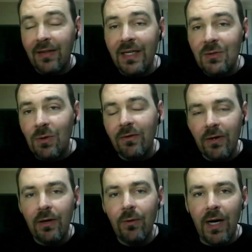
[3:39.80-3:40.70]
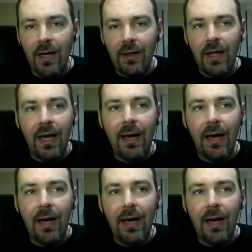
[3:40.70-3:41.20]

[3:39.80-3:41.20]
things went very well.